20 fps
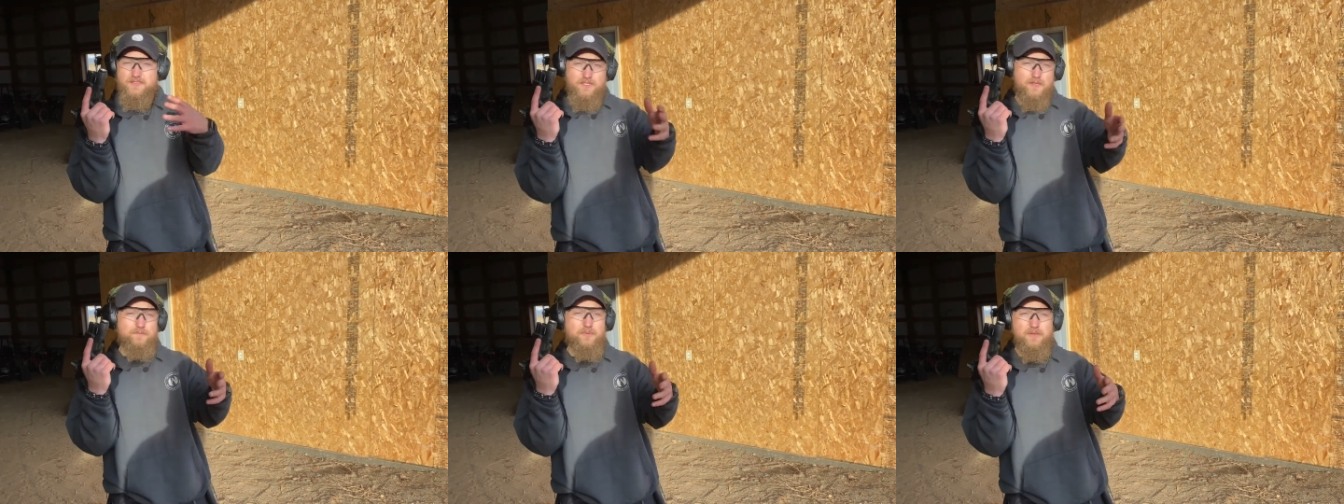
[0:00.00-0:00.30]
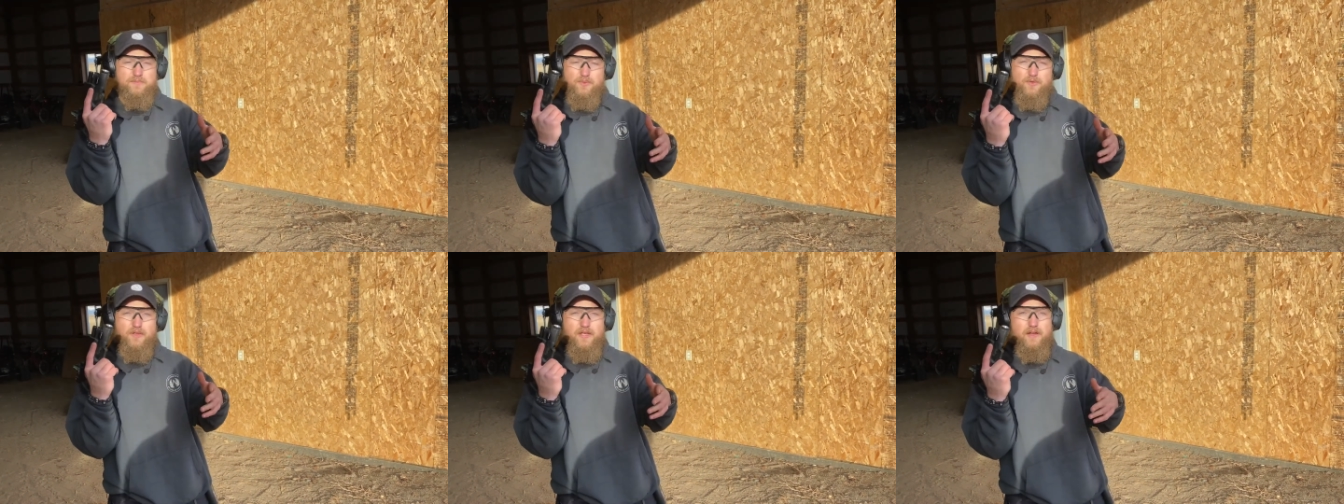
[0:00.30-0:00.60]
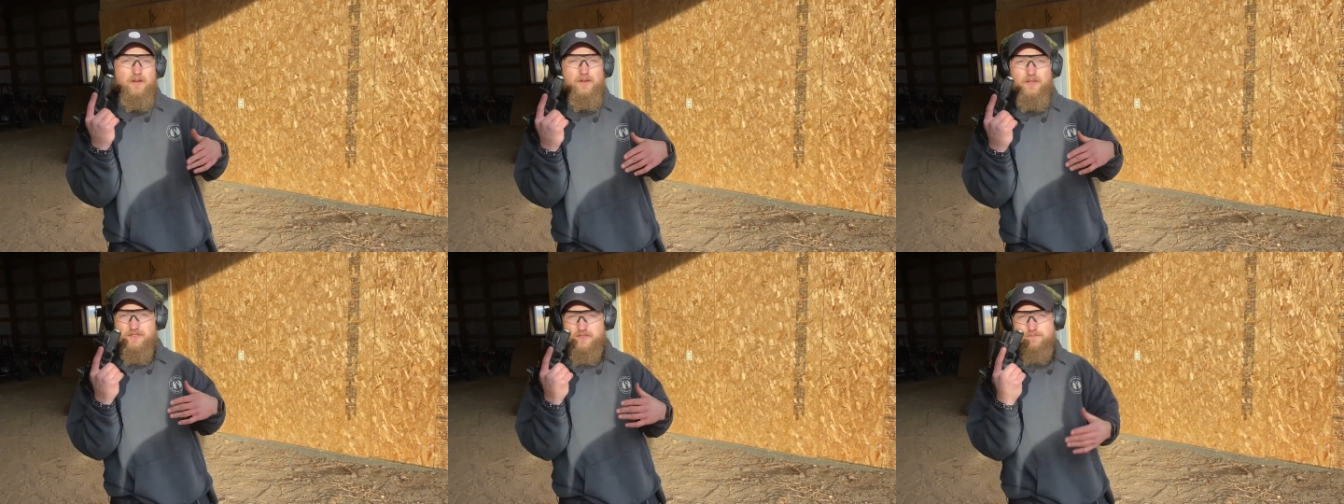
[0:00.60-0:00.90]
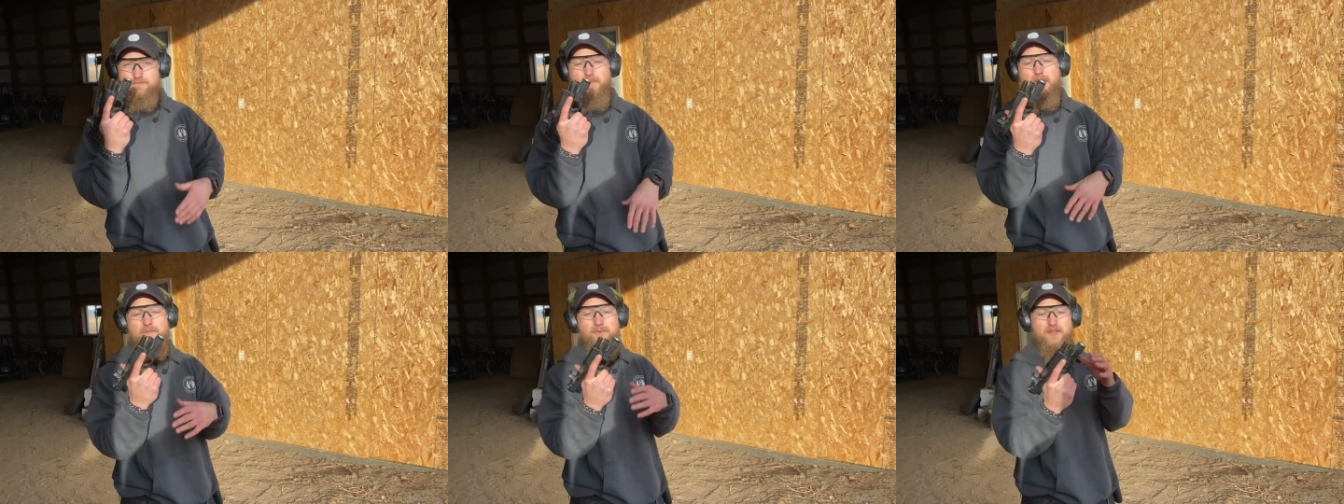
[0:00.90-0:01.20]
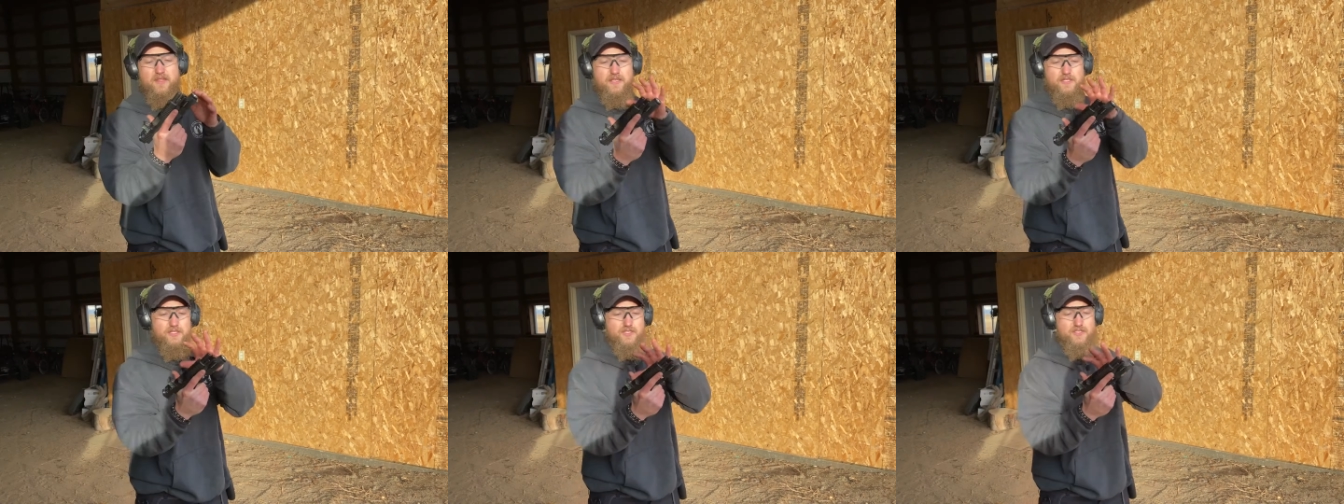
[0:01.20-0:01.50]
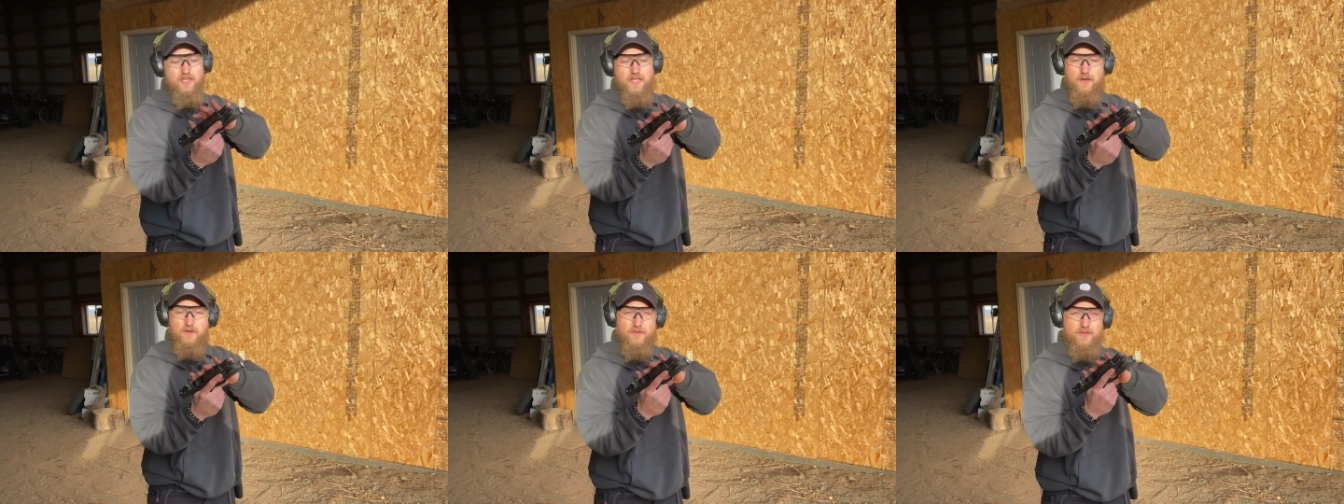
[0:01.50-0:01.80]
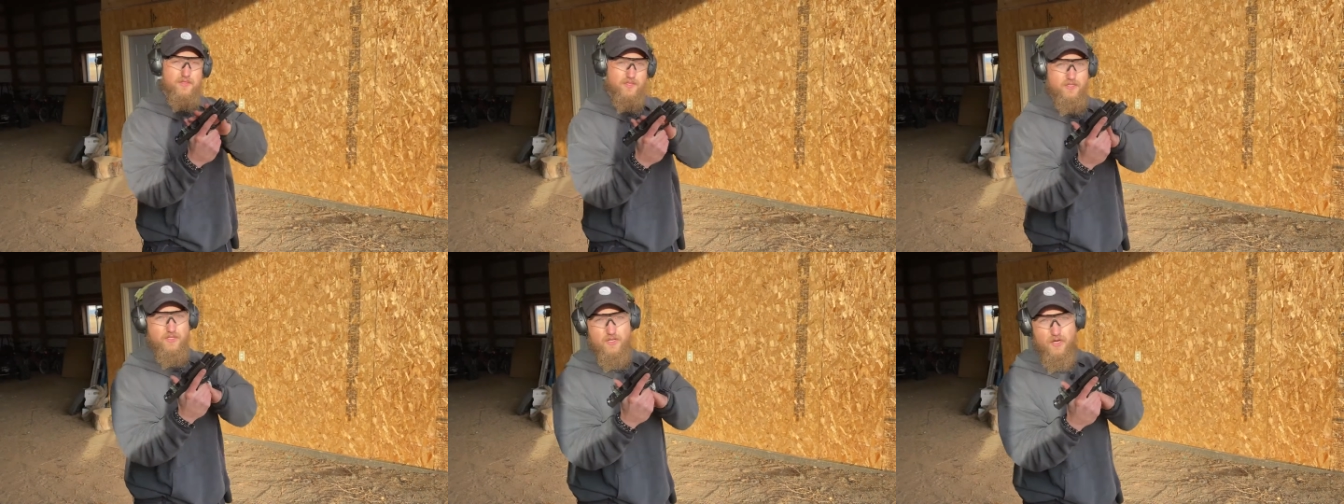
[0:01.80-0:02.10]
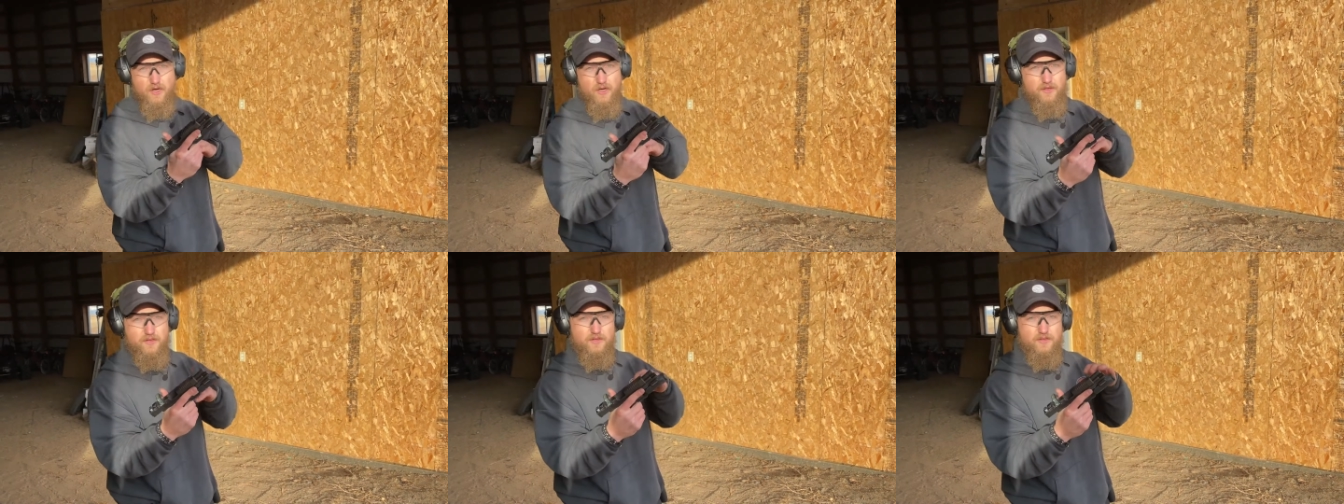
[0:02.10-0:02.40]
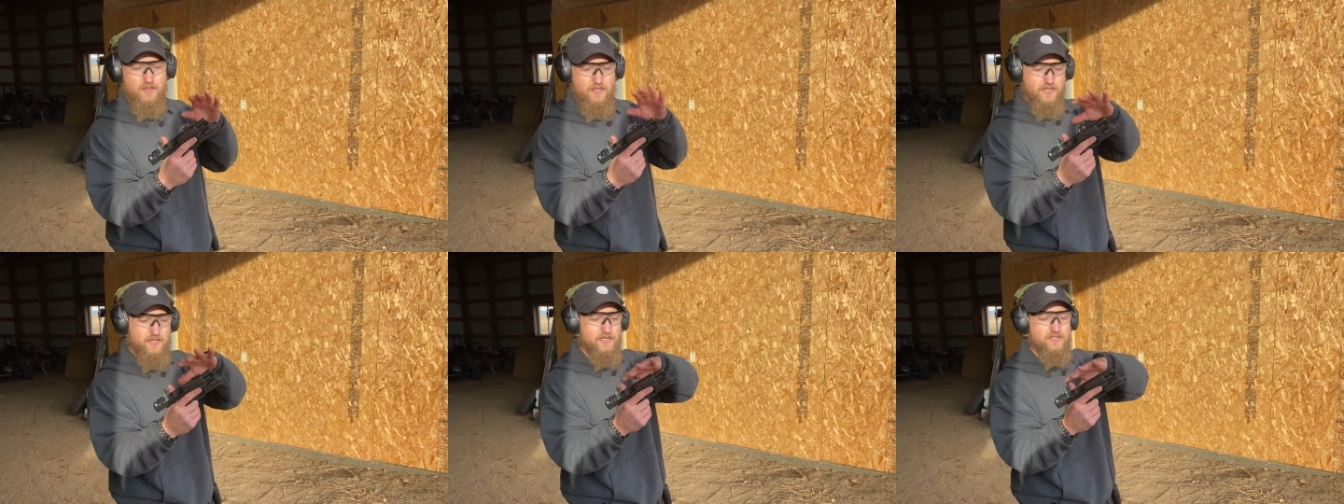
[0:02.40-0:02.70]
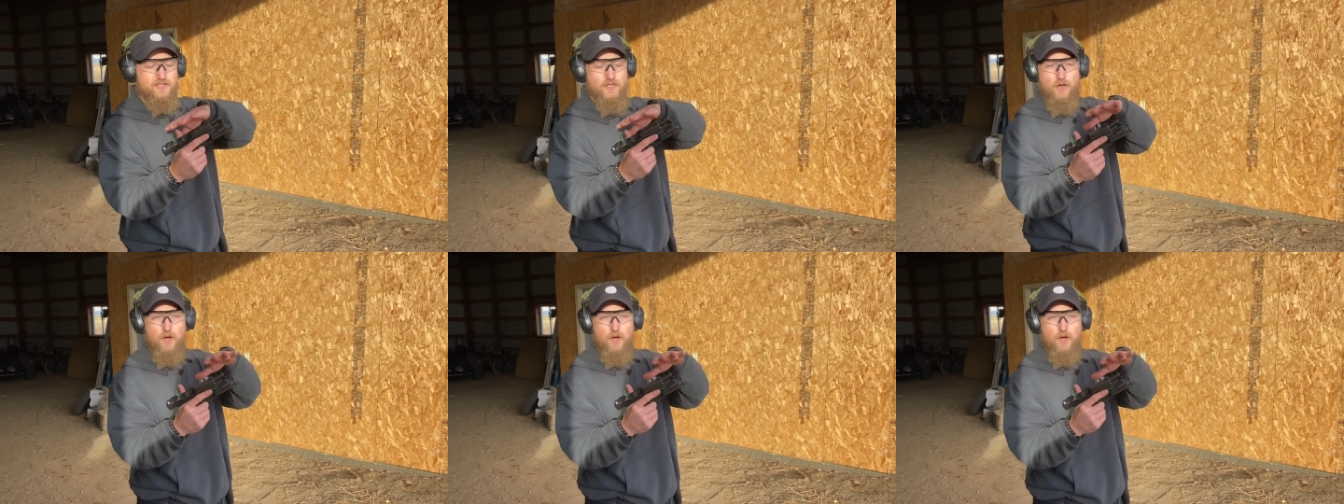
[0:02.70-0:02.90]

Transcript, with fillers: people carry is maybe they just carry the gun in its